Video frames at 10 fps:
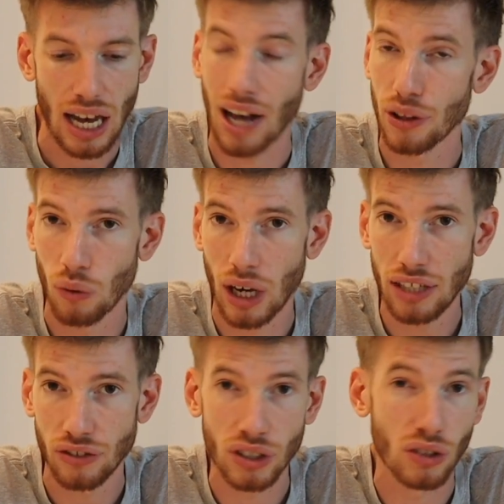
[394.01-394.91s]

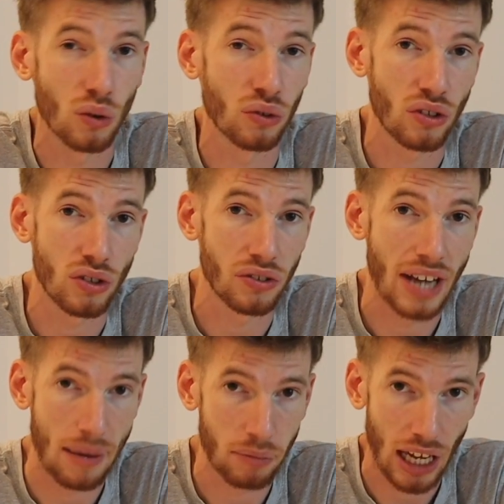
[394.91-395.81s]
Otherwise, you can also use an
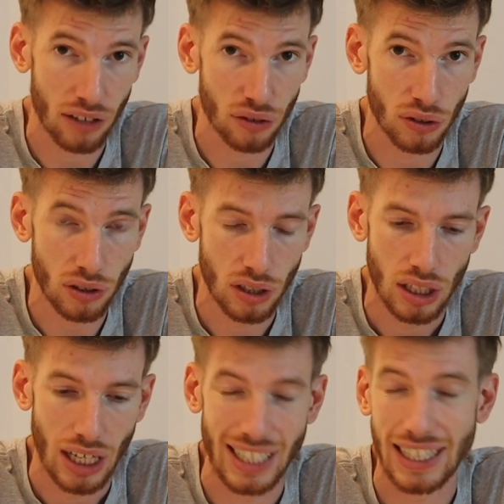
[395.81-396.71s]
MCAT score,
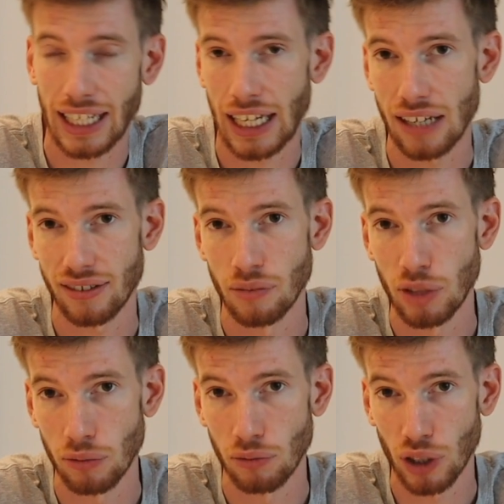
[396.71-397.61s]
and in that case, the
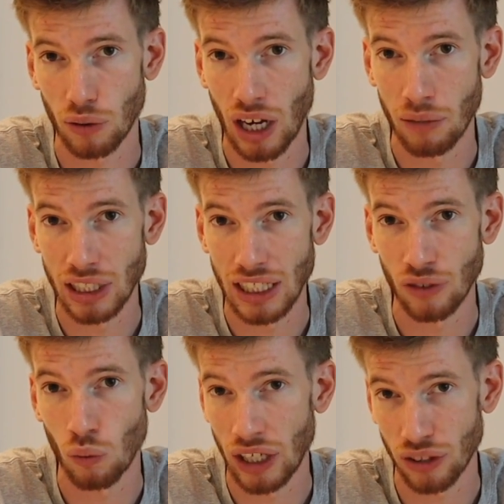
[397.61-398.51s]
minimum requirement is a
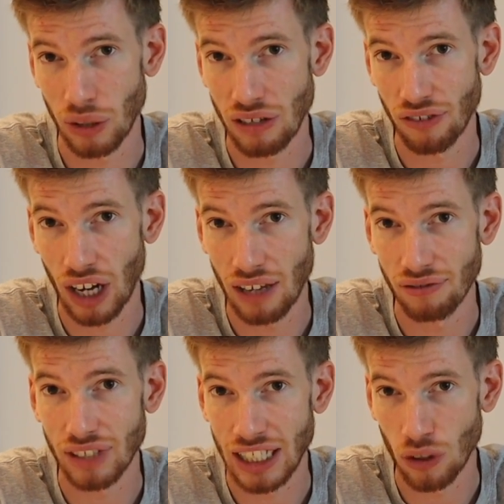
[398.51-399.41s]
125
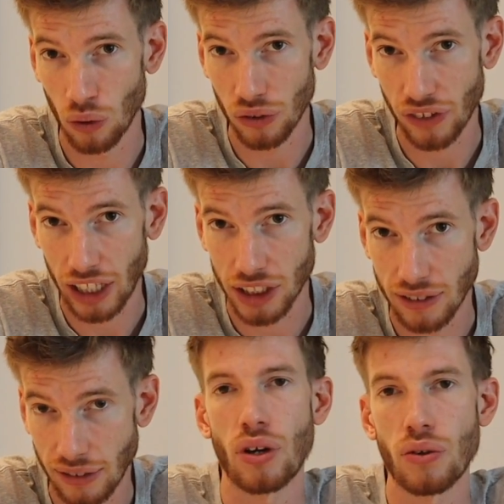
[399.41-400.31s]
in all sections.
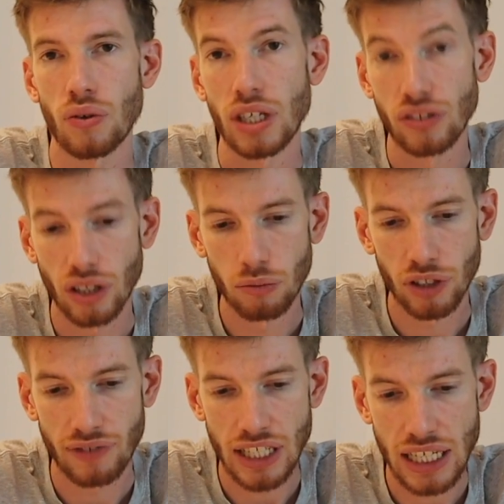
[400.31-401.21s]
So in terms
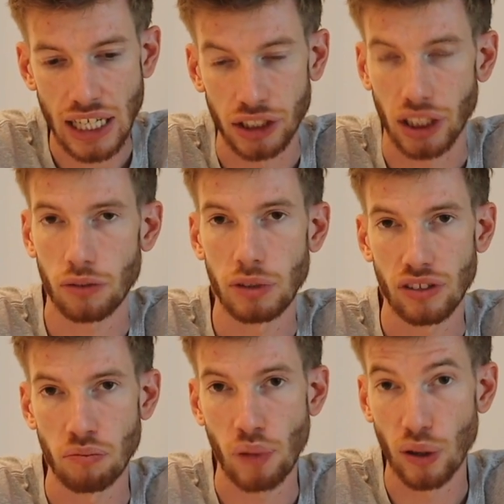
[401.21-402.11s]
of the adjustments
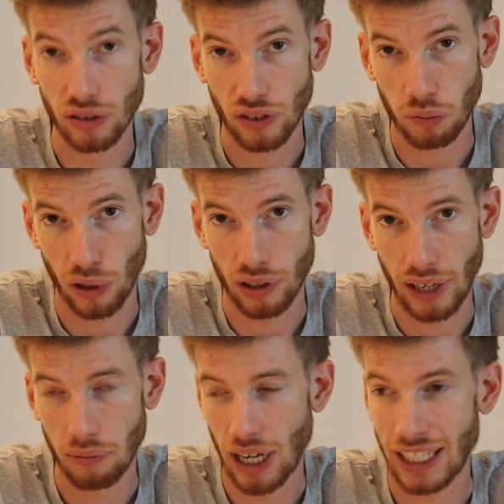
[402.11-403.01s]
and bonuses
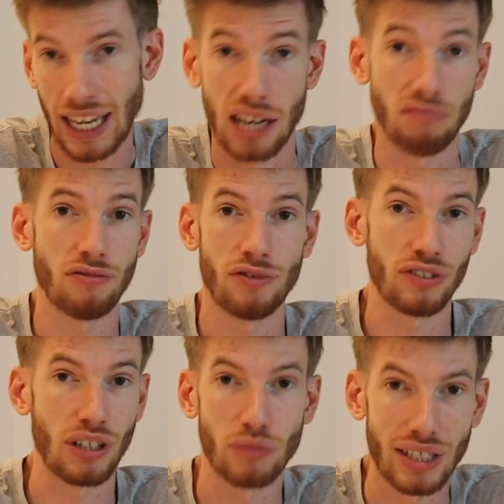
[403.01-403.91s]
program, again, for
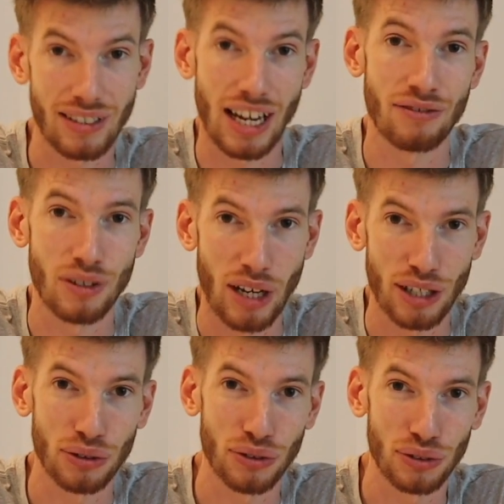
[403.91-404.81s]
some reason, every
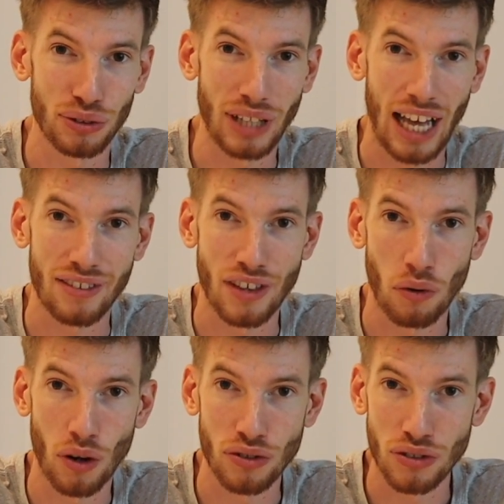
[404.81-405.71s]
medical school has their
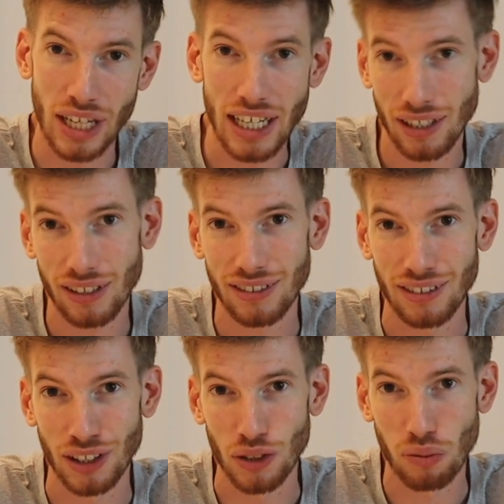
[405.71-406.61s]
own unique
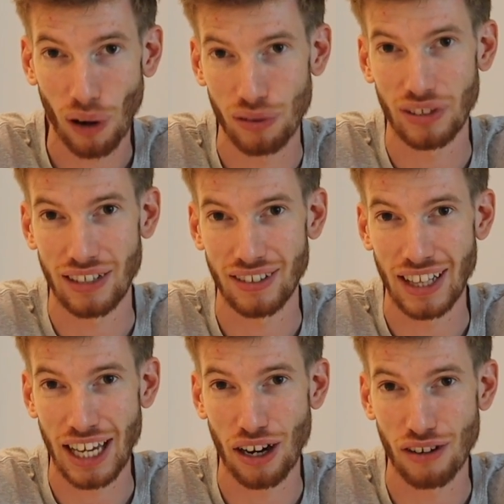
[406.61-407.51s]
little process that
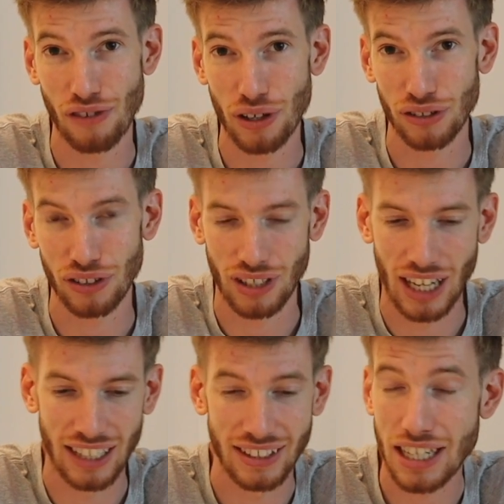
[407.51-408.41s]
they kind of focus on,
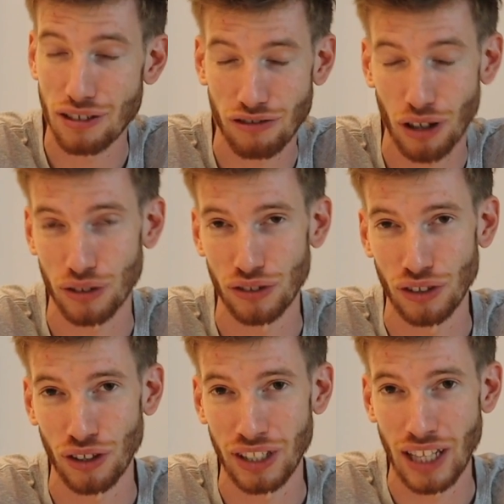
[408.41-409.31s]
and Deakin focuses
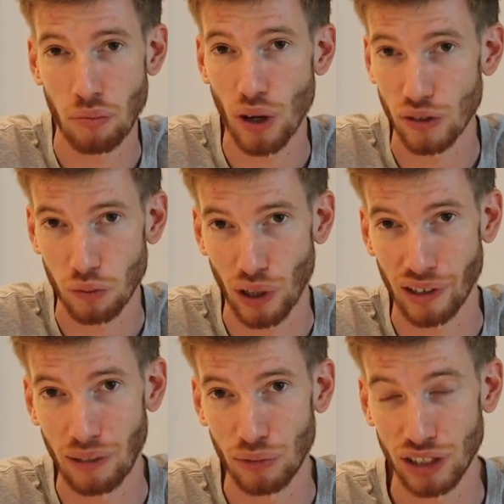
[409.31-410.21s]
on their bonus
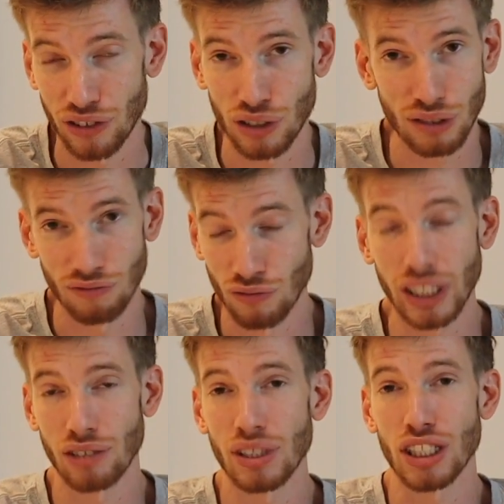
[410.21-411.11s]
program, which is a
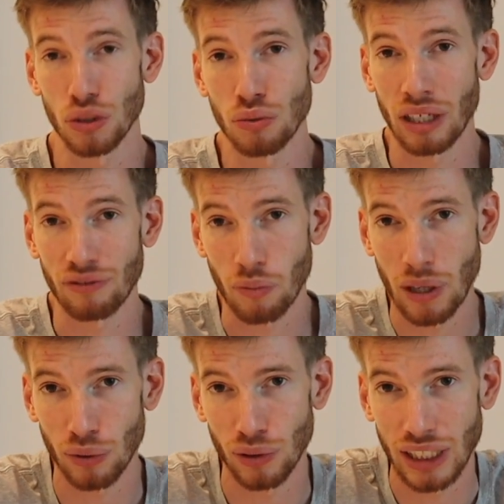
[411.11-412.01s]
really, really good one for
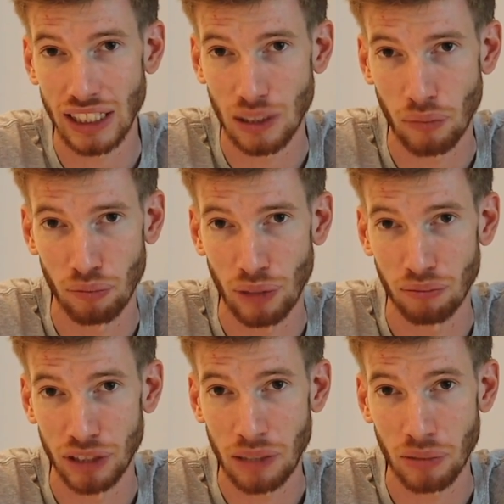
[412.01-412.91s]
people looking to bump
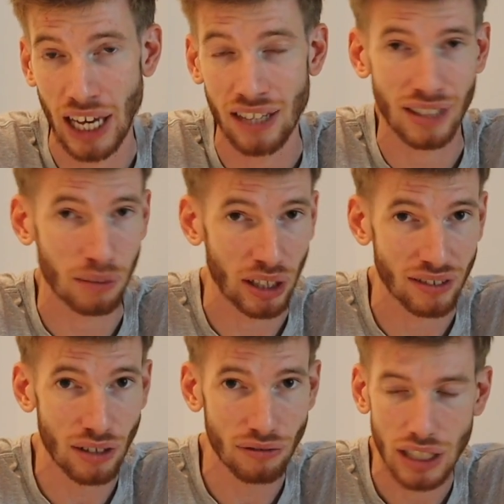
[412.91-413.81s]
up GPAs like
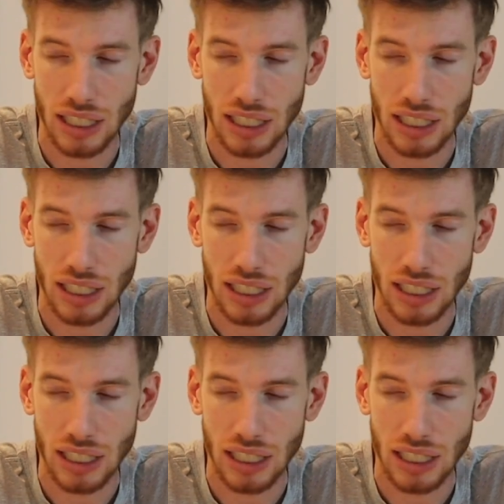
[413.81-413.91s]
myself.